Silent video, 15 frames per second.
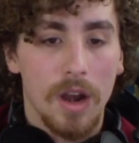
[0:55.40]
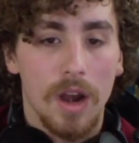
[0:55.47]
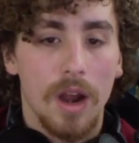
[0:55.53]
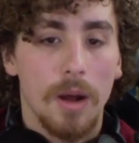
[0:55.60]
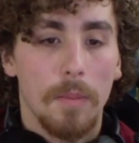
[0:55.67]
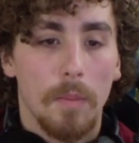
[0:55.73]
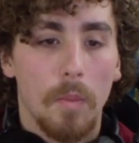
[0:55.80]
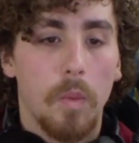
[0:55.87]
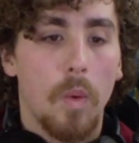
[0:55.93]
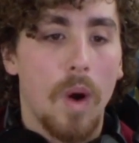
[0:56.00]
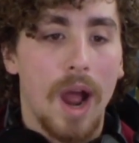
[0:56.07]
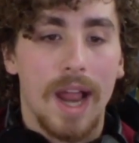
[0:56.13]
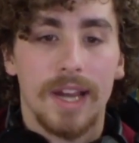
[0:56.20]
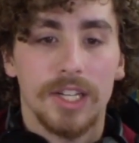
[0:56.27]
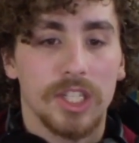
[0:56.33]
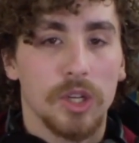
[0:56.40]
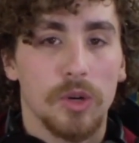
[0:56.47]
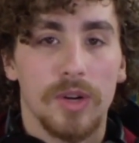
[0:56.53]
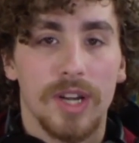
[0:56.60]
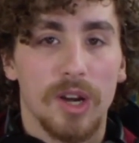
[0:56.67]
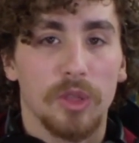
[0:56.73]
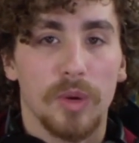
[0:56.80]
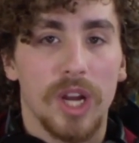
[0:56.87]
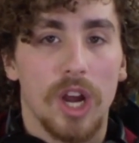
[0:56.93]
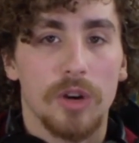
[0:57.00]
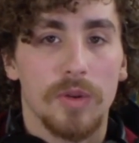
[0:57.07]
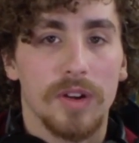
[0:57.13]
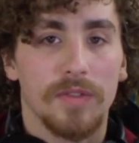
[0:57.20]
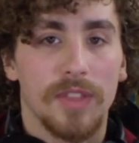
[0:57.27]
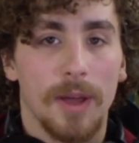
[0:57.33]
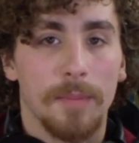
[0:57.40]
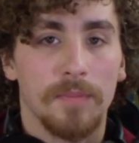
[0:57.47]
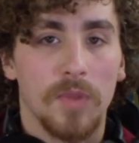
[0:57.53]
Why is there near 300 of them